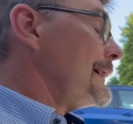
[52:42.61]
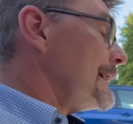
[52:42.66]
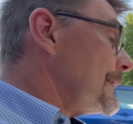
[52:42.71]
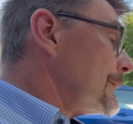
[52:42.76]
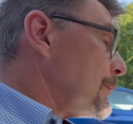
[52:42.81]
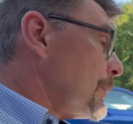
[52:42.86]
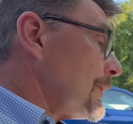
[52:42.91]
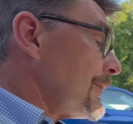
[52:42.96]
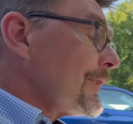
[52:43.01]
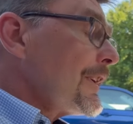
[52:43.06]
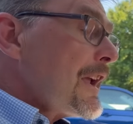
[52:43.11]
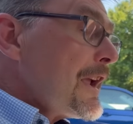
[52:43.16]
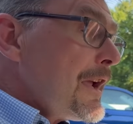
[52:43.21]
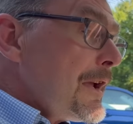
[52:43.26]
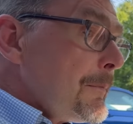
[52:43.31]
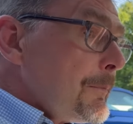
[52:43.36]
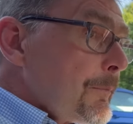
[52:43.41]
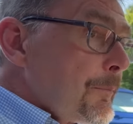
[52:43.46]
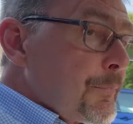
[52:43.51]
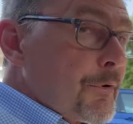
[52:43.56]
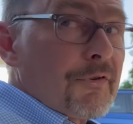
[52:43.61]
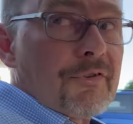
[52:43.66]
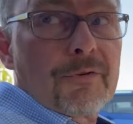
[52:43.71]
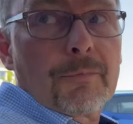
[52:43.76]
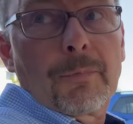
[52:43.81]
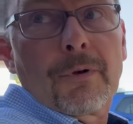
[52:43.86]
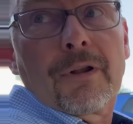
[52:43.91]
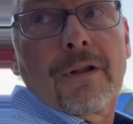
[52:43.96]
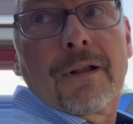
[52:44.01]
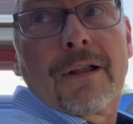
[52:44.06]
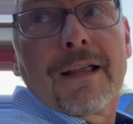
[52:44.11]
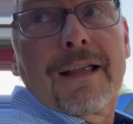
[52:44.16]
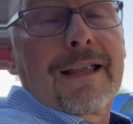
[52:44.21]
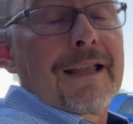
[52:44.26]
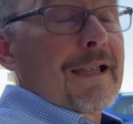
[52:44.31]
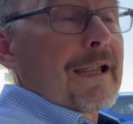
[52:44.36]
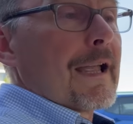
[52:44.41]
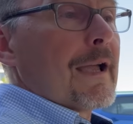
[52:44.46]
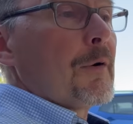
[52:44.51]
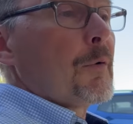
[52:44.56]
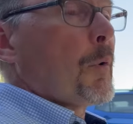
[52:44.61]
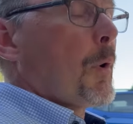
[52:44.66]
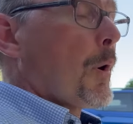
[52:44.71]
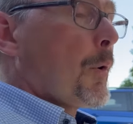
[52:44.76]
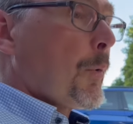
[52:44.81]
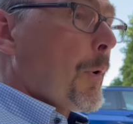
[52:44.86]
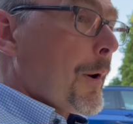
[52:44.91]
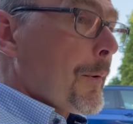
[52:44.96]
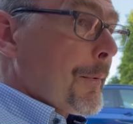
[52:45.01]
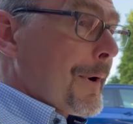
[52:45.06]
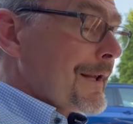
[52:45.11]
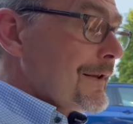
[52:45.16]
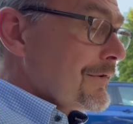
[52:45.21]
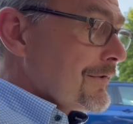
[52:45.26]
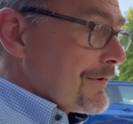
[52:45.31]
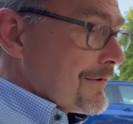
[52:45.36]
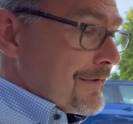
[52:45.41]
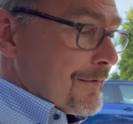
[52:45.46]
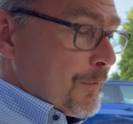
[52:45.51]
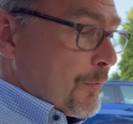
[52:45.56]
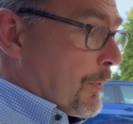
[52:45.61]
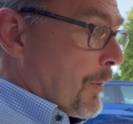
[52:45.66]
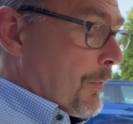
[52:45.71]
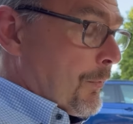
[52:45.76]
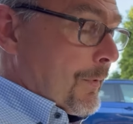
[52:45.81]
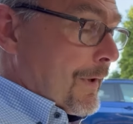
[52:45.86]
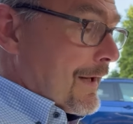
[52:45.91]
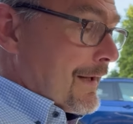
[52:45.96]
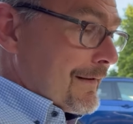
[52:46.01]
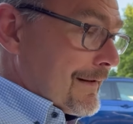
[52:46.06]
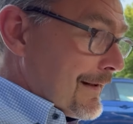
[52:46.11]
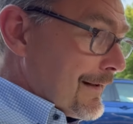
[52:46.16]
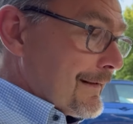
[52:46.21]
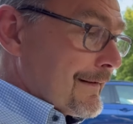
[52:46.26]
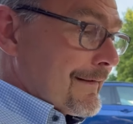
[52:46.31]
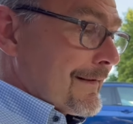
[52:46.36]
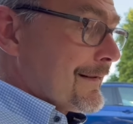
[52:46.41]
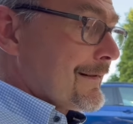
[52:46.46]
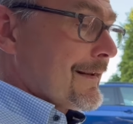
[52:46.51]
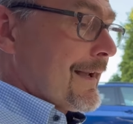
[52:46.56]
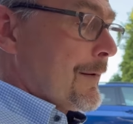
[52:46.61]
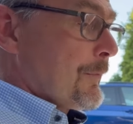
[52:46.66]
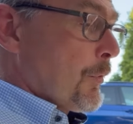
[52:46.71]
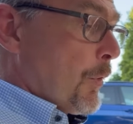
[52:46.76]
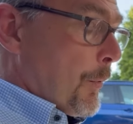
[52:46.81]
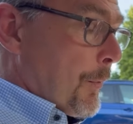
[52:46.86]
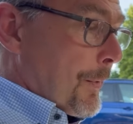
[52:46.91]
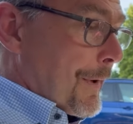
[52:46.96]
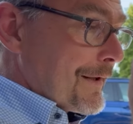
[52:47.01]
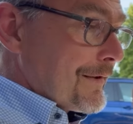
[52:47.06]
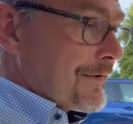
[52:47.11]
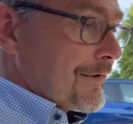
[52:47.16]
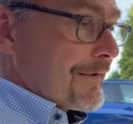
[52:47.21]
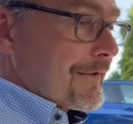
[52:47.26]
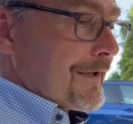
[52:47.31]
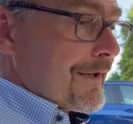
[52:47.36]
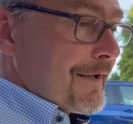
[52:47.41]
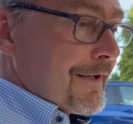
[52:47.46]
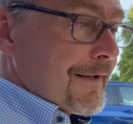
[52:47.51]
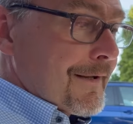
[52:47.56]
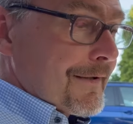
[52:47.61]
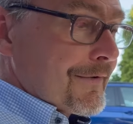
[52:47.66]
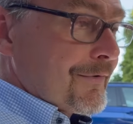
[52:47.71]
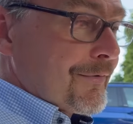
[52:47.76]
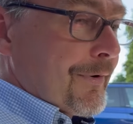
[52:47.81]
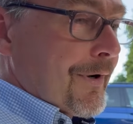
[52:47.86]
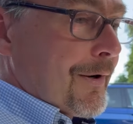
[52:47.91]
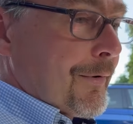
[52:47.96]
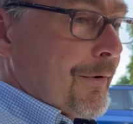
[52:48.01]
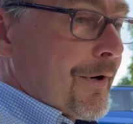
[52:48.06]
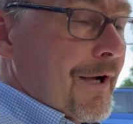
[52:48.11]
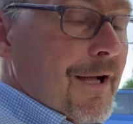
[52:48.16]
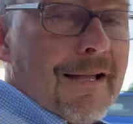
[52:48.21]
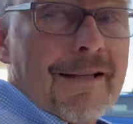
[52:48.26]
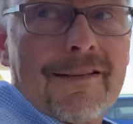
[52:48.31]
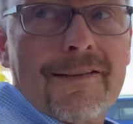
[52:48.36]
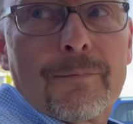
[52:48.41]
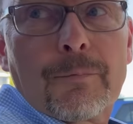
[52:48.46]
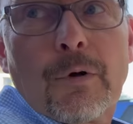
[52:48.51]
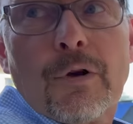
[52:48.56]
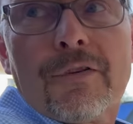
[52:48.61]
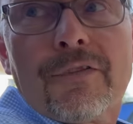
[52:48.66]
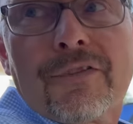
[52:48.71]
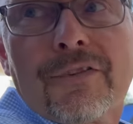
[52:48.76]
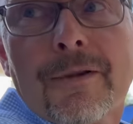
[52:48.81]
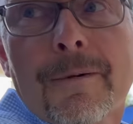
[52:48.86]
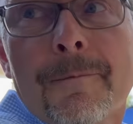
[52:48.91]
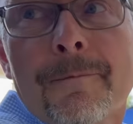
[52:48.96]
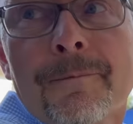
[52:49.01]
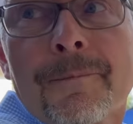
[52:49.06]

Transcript: It was impossible. Oh, really? Yeah, we went. At that time, we went to our highest boss.